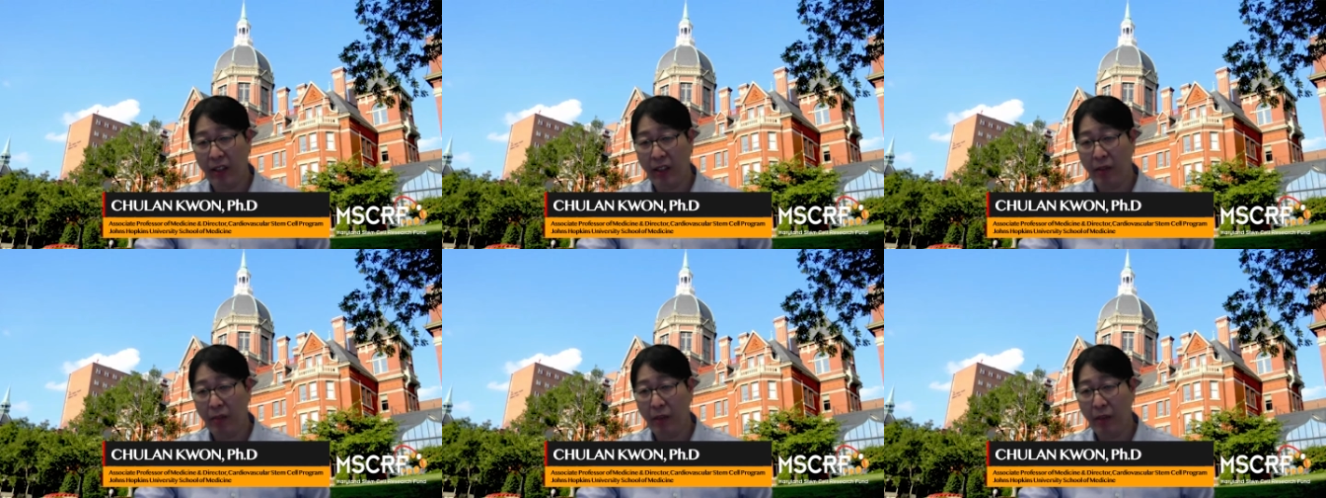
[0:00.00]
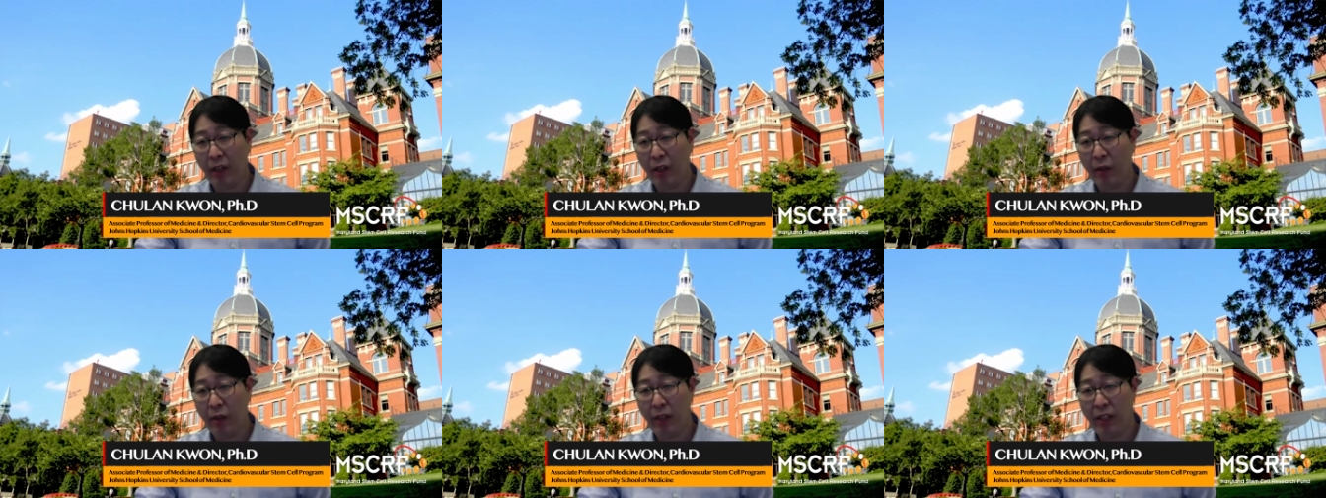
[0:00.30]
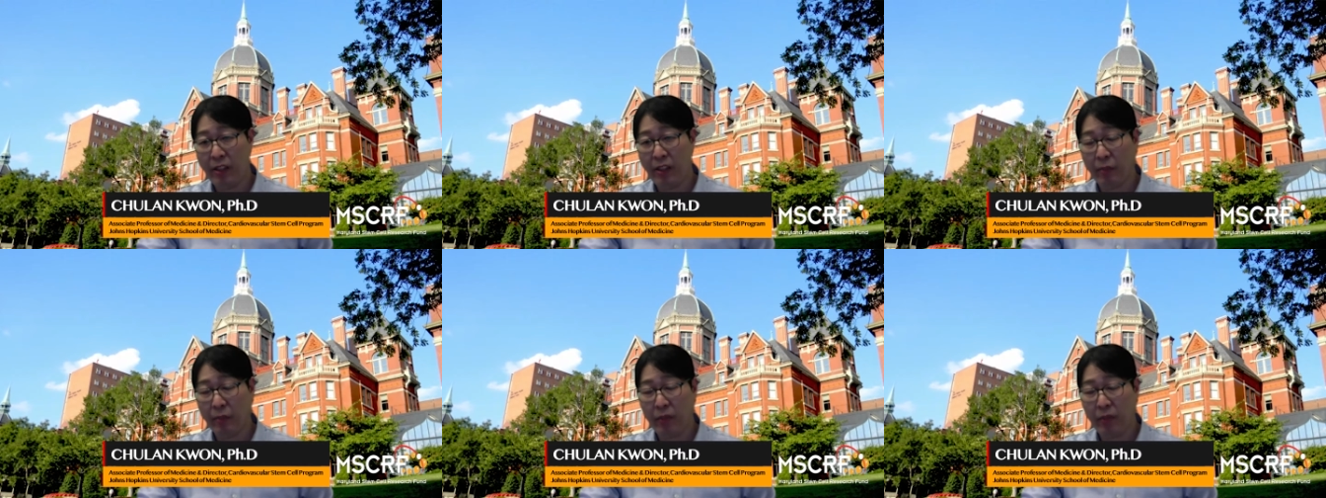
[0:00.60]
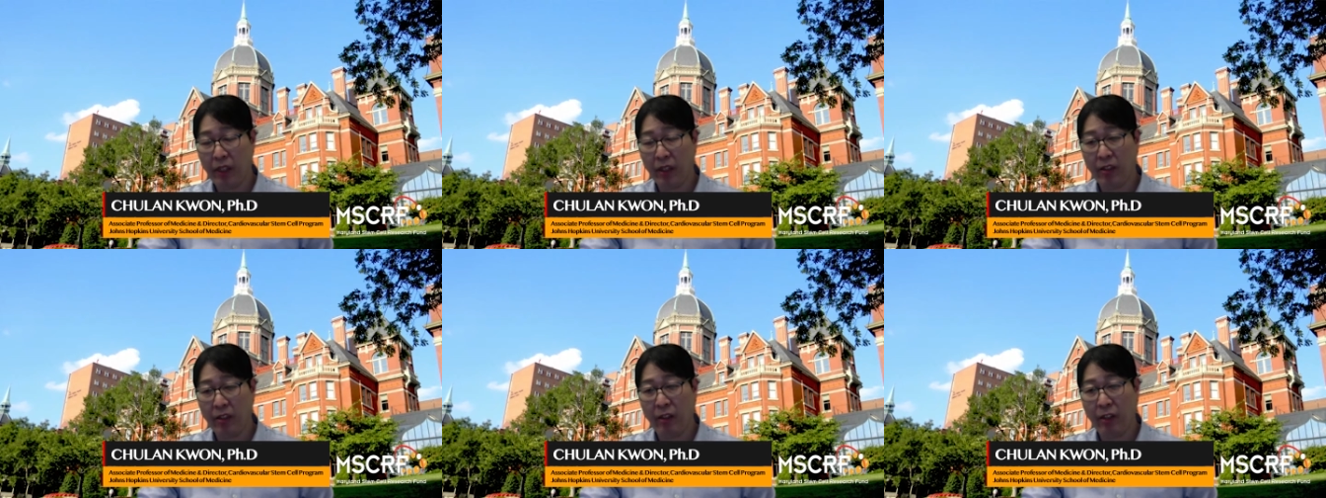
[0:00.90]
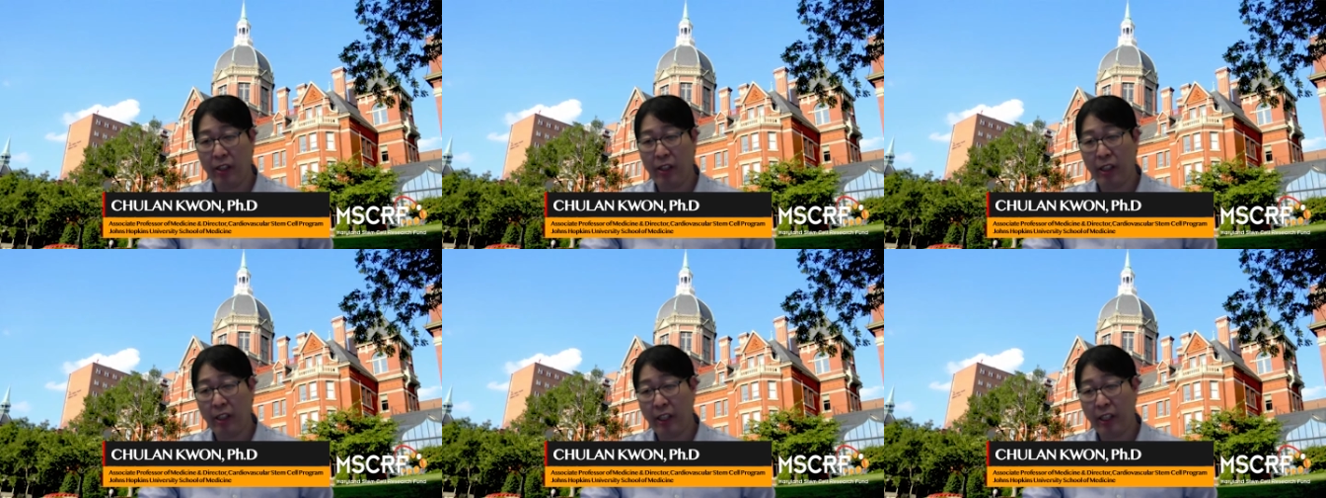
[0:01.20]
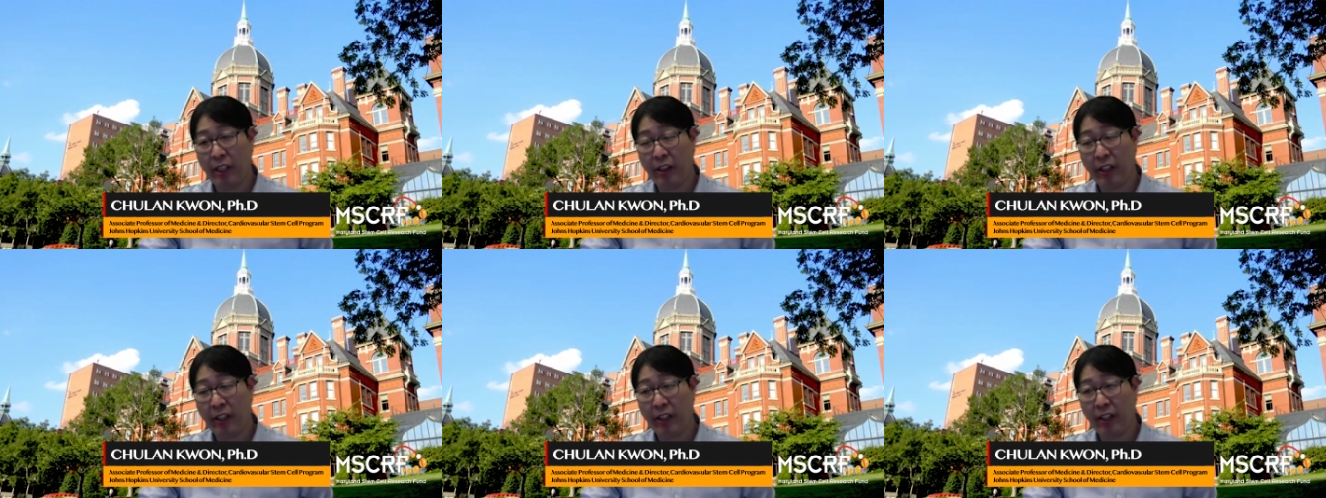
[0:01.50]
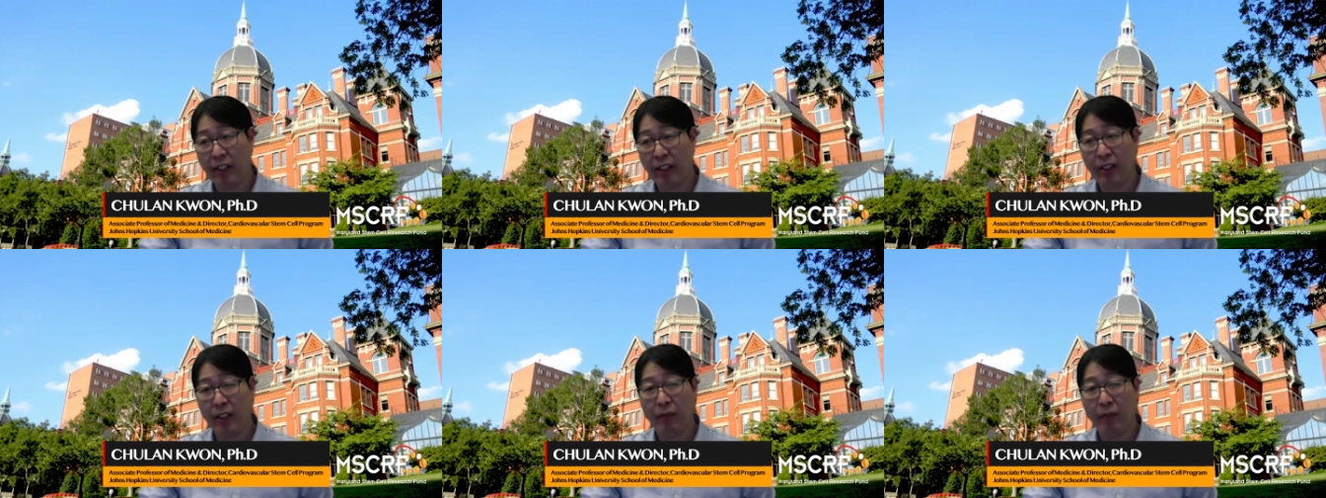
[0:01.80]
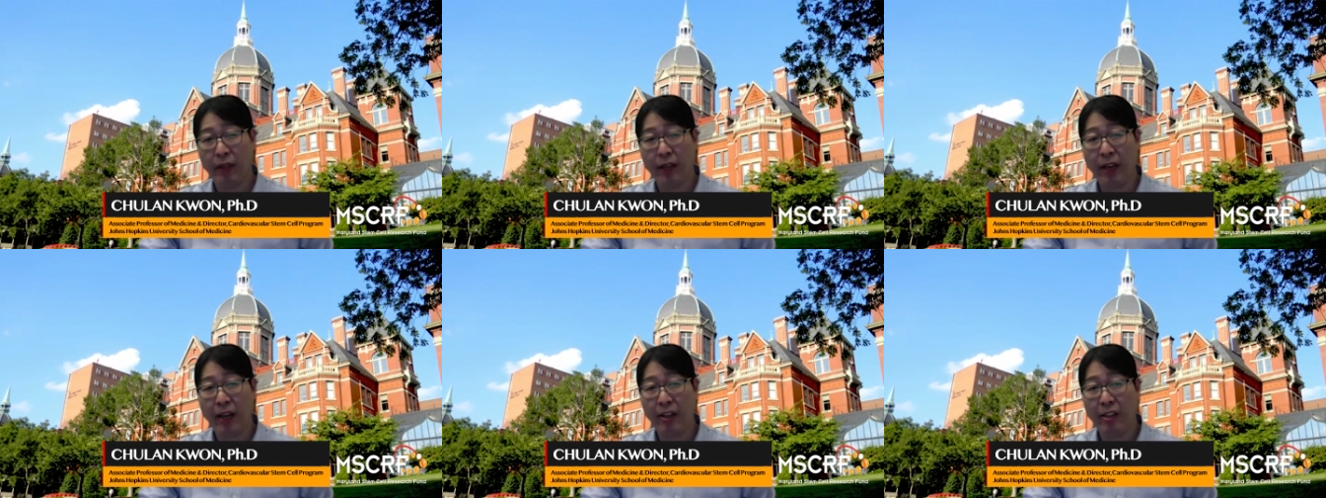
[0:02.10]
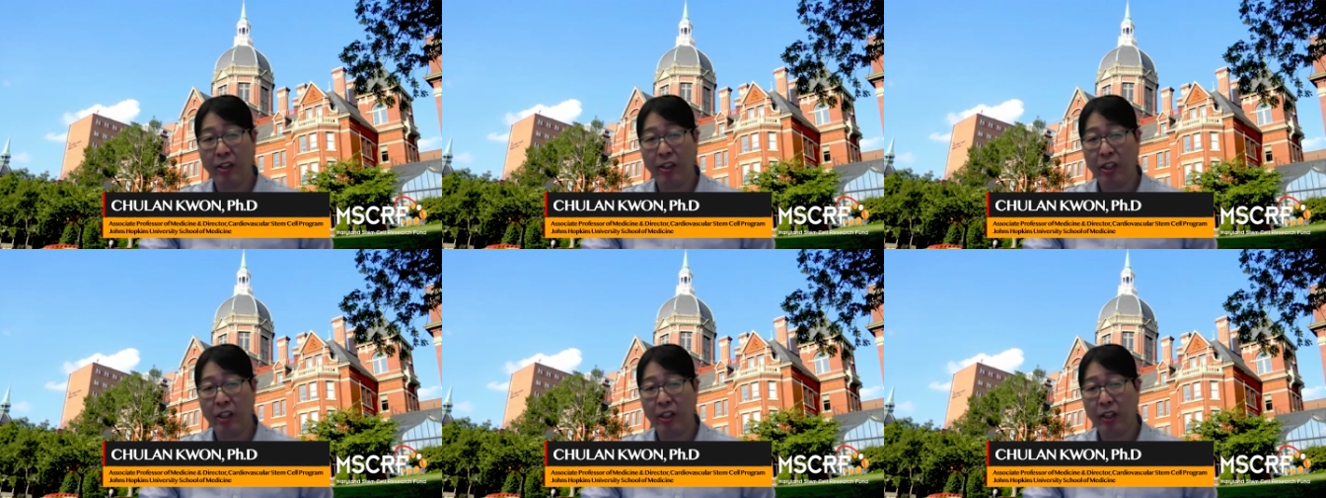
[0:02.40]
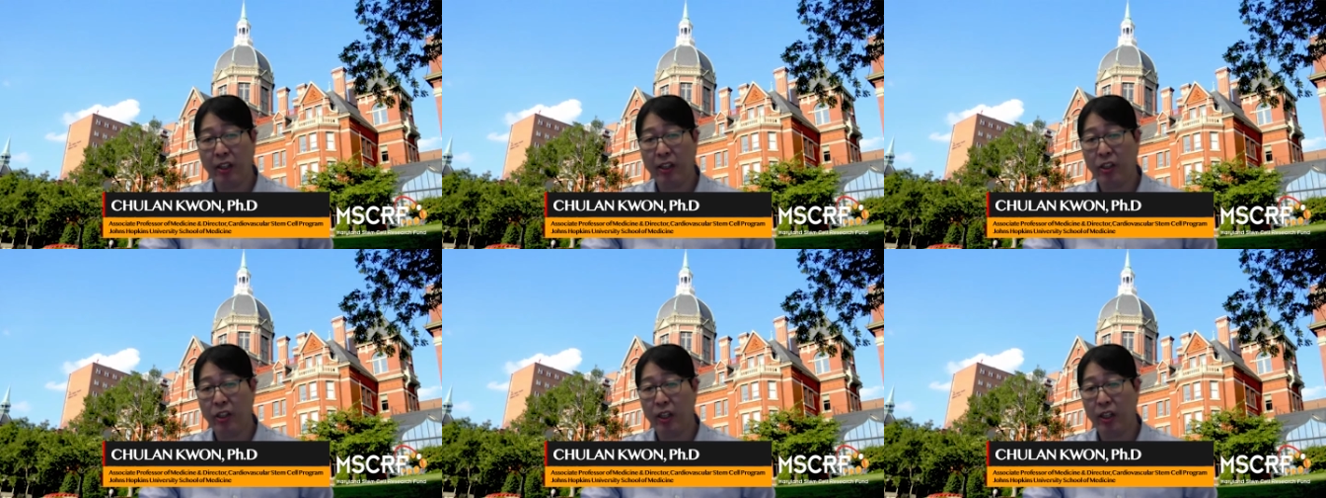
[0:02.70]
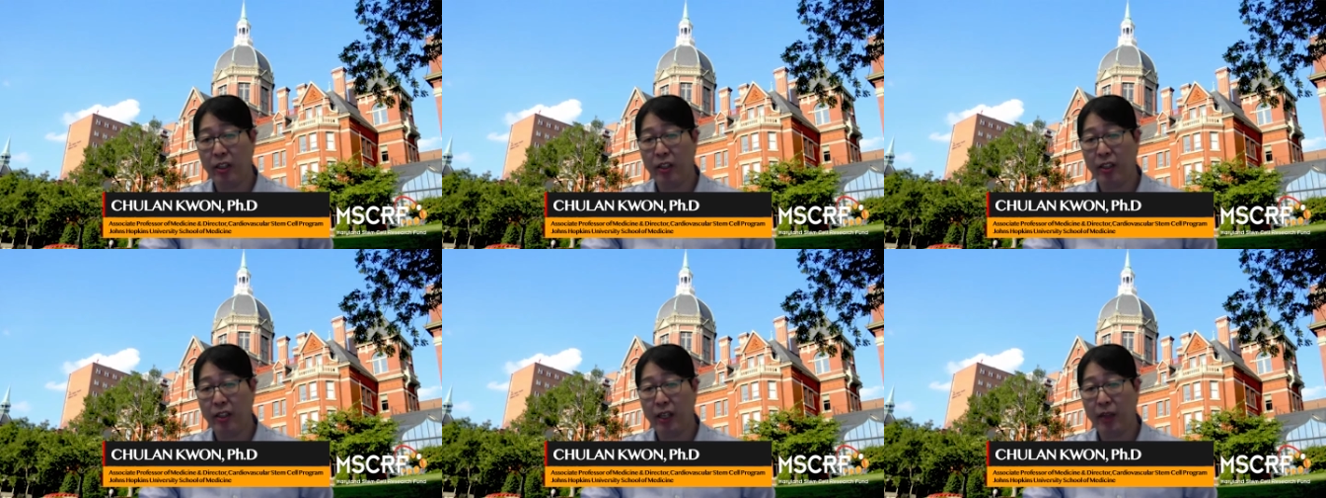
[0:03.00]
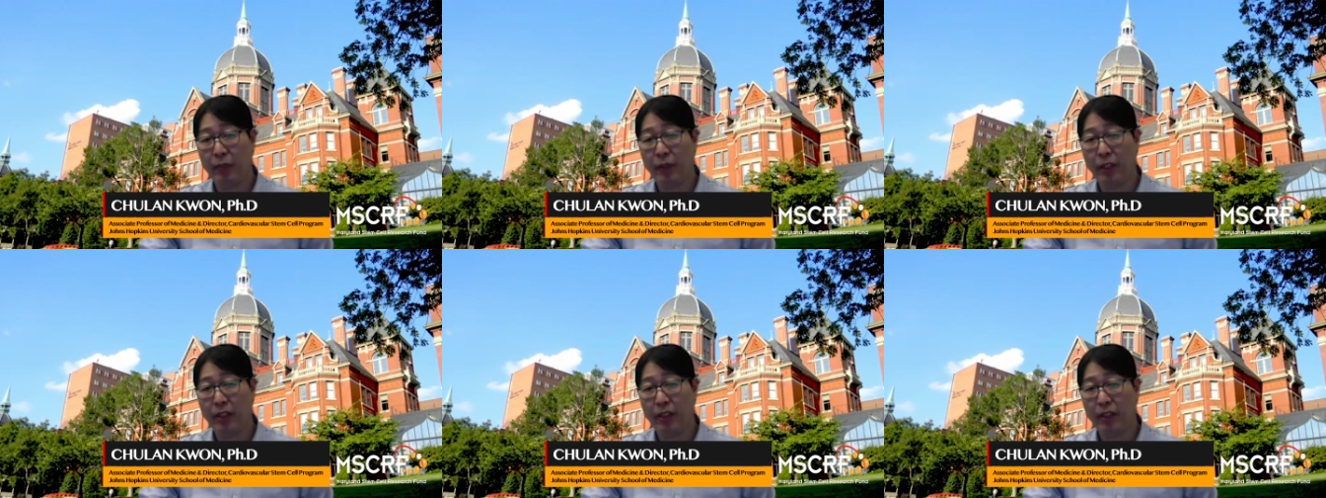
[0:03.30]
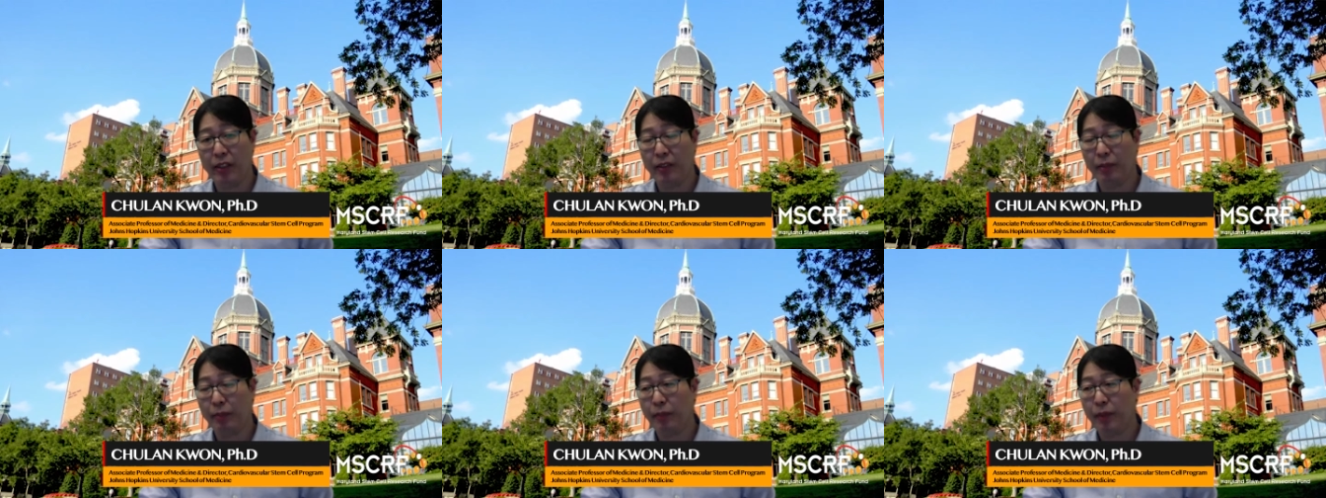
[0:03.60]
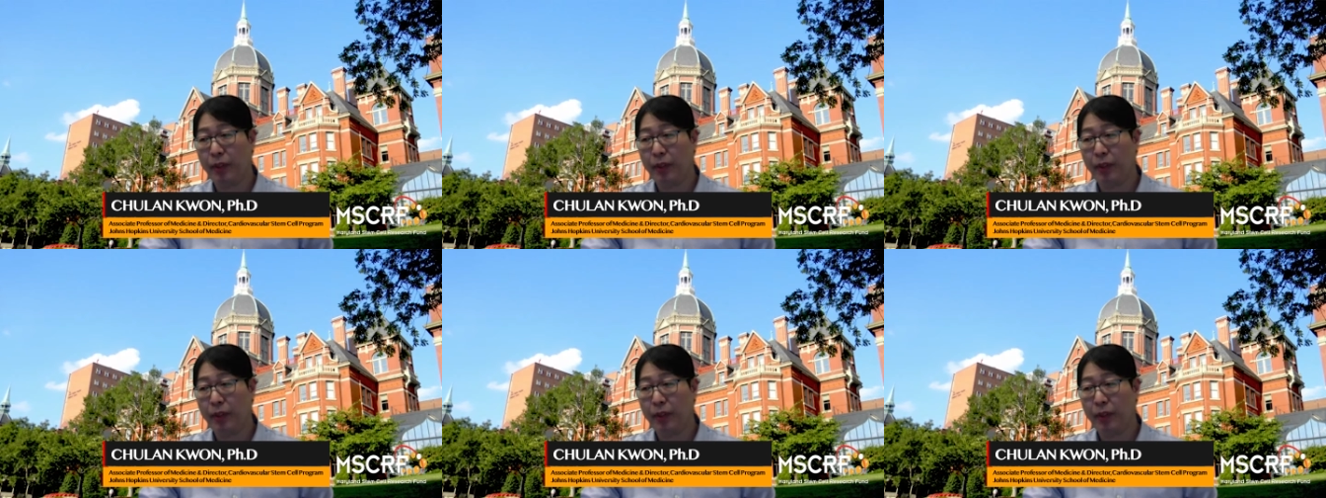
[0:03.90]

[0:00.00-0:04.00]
biomedical engineering, and cell biology at Johns Hopkins.